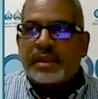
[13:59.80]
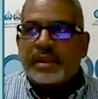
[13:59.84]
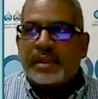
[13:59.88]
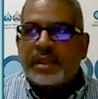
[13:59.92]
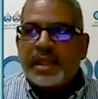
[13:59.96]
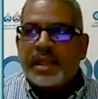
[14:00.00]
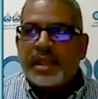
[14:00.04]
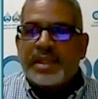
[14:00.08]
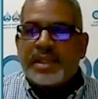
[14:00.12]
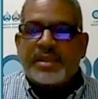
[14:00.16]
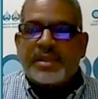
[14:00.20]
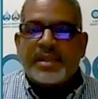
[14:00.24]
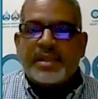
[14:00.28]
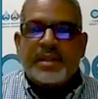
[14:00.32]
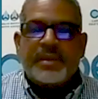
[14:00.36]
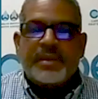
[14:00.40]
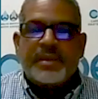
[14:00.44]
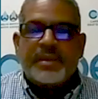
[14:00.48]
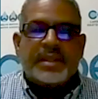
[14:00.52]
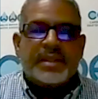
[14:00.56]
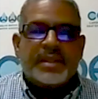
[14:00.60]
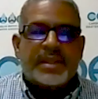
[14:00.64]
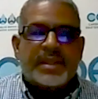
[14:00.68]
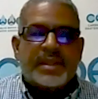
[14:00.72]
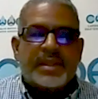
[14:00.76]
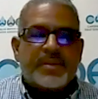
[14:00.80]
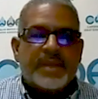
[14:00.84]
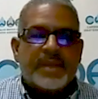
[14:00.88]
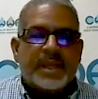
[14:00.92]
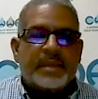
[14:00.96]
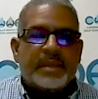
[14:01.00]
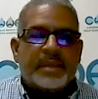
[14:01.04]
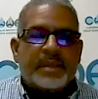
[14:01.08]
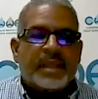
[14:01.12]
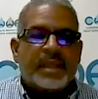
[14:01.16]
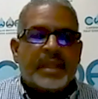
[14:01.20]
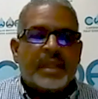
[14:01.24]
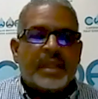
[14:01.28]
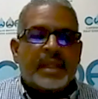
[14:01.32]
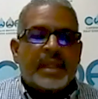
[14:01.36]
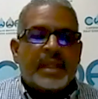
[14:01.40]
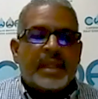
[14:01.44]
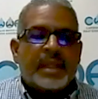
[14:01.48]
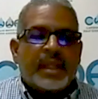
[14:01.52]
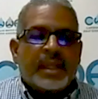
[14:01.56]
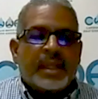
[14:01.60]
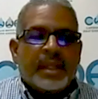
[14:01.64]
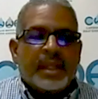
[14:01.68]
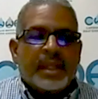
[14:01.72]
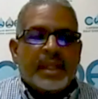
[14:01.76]
incinerator as well.
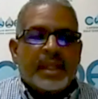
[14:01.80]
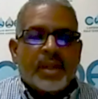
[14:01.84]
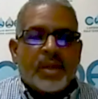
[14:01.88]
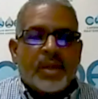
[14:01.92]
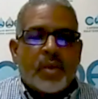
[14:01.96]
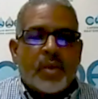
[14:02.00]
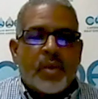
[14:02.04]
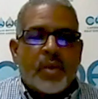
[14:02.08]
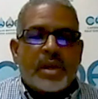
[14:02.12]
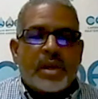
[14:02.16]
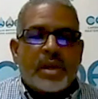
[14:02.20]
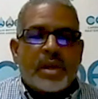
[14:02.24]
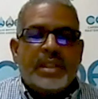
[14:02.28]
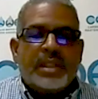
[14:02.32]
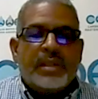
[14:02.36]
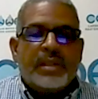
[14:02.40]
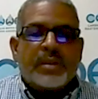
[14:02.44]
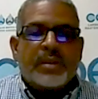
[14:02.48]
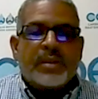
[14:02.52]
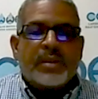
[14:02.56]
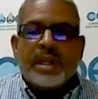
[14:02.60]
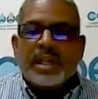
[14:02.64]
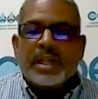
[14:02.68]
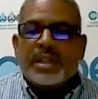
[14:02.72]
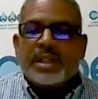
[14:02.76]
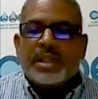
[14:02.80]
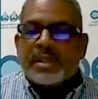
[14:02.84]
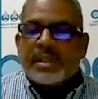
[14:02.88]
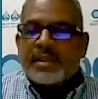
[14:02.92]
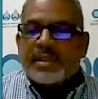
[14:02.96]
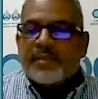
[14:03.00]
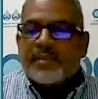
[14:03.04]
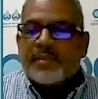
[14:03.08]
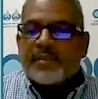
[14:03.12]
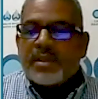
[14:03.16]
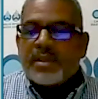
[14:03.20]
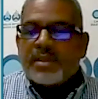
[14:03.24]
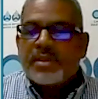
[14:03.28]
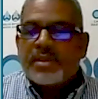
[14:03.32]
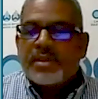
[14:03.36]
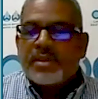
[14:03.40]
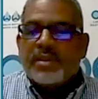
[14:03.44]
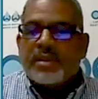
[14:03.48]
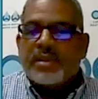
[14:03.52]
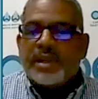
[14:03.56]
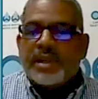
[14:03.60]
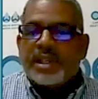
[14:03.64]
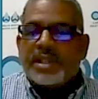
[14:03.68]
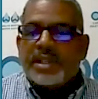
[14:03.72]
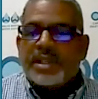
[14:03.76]
Quarantine locations, of course, new
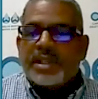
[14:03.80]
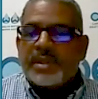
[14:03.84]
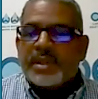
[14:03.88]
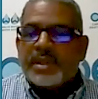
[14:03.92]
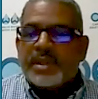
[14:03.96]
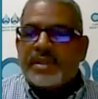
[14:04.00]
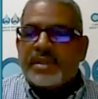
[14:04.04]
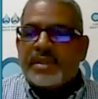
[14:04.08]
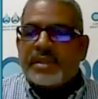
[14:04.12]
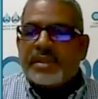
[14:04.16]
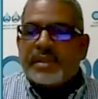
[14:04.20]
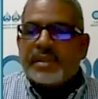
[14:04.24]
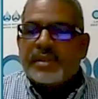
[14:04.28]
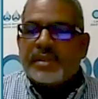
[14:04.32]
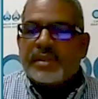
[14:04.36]
arrangements